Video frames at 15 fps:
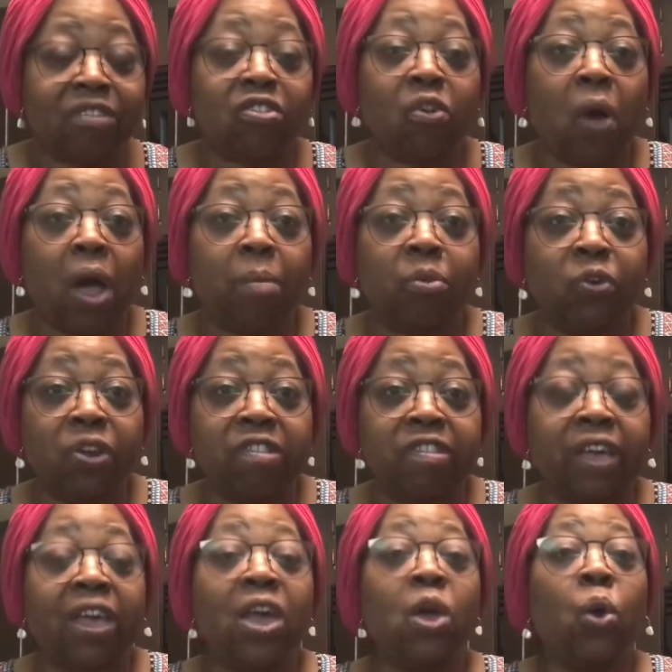So I'm going to
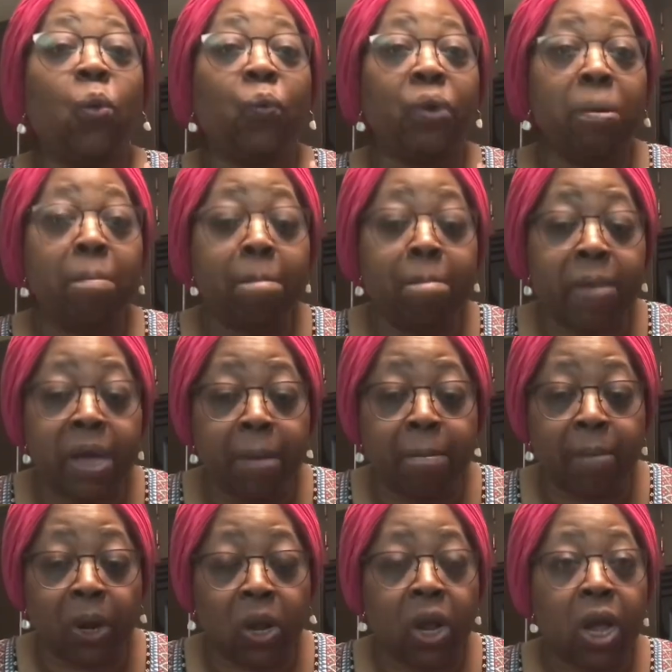say
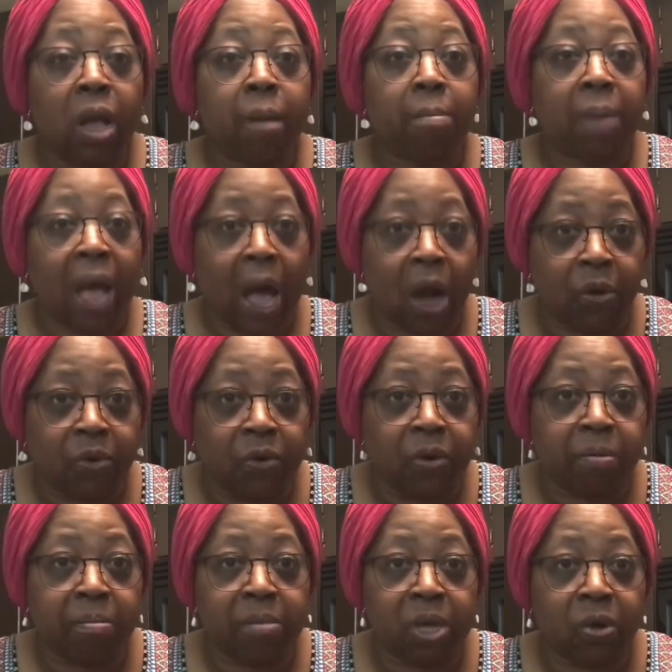remember
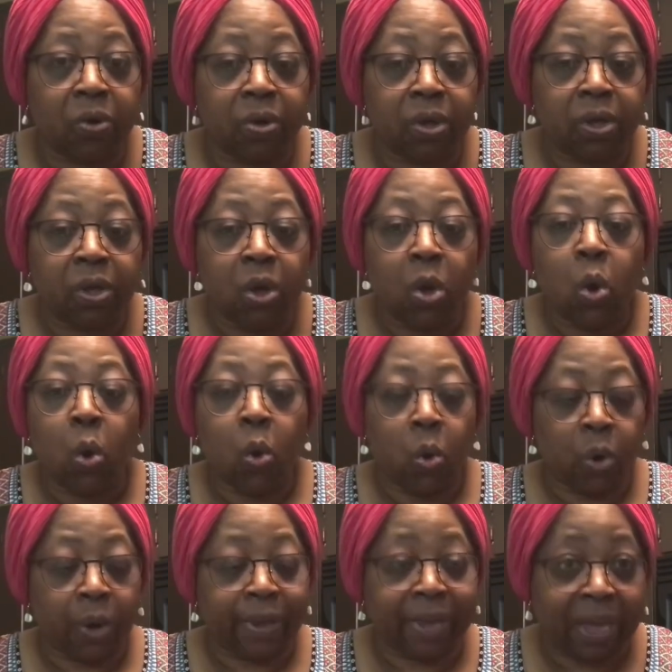powdered milk
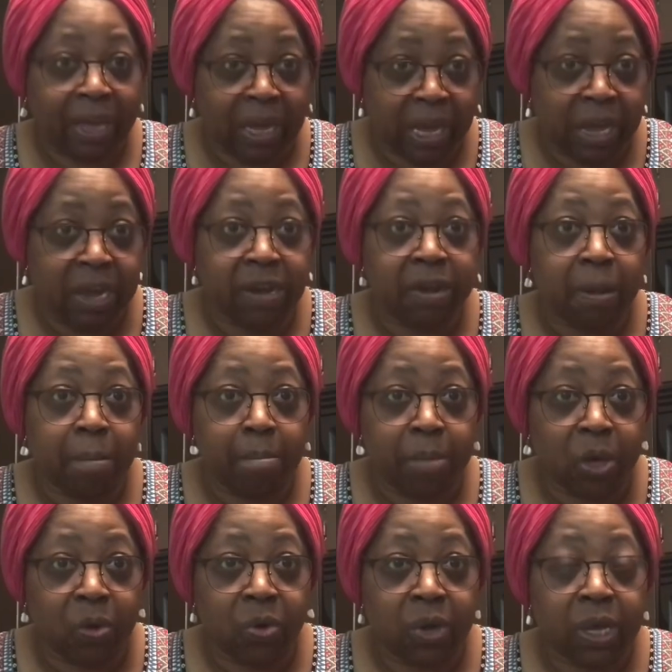or canned
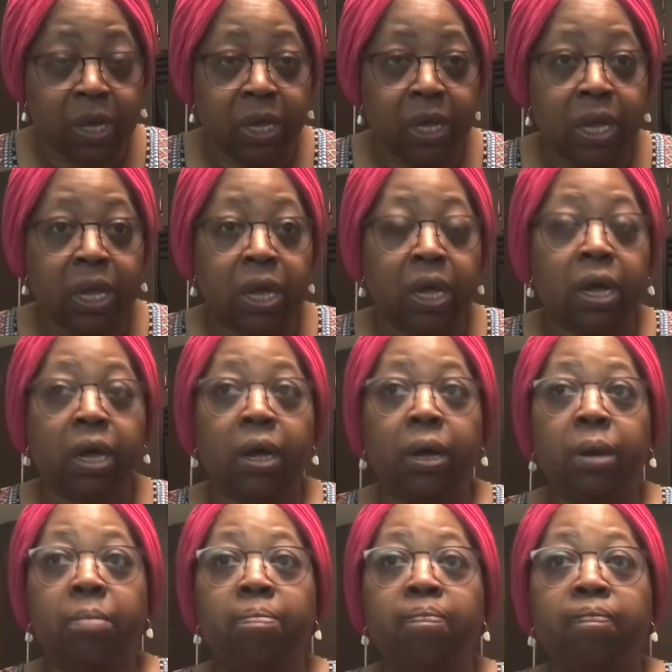milk.
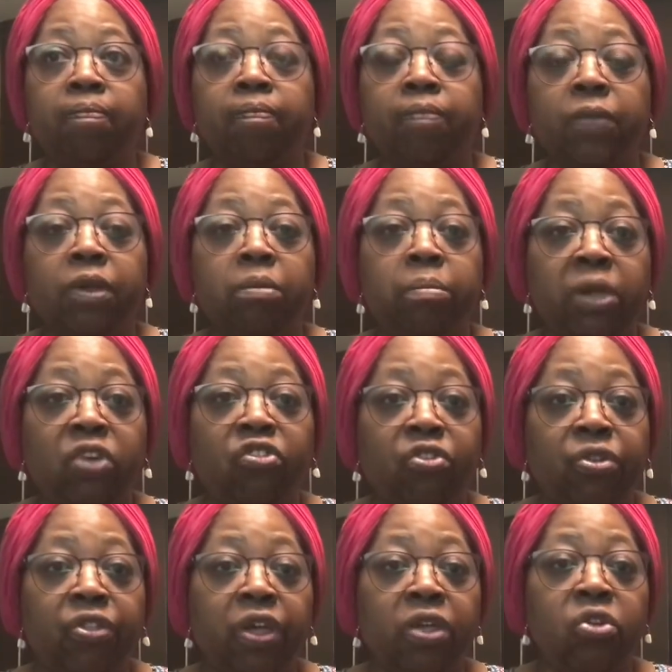Um, make
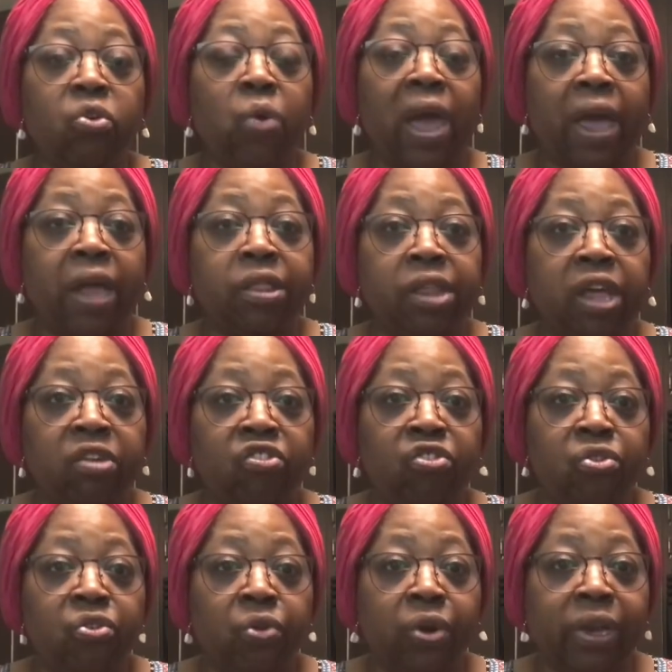sure that you add that to
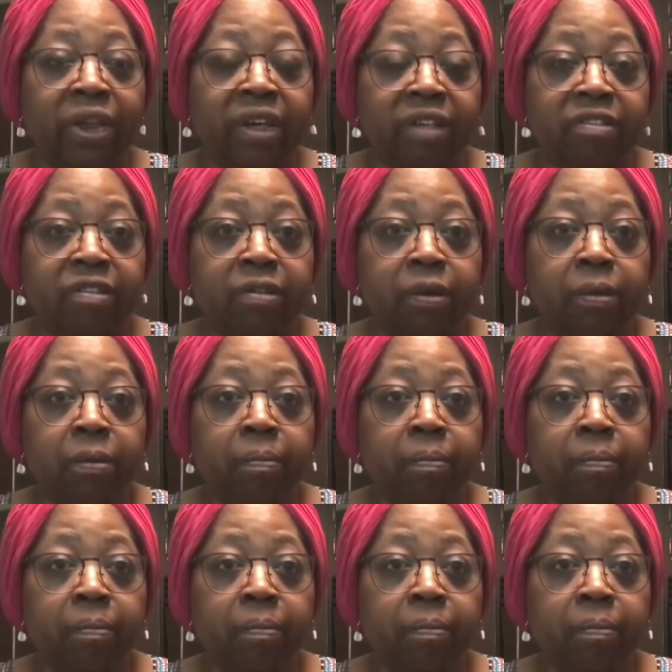your list.